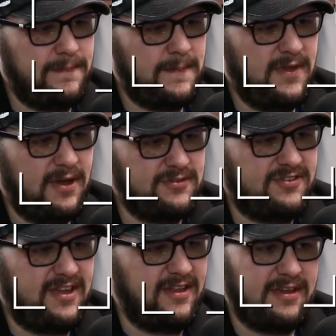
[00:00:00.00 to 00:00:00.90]
you know, I'll just
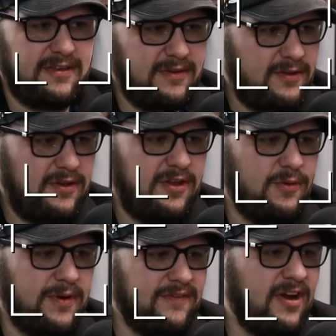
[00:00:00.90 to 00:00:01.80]
say, like, you know,
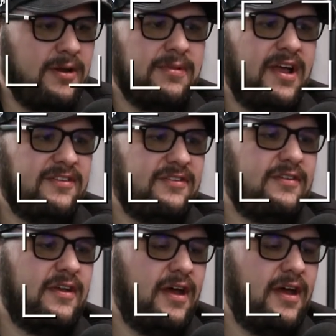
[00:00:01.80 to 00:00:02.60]
we were very blessed.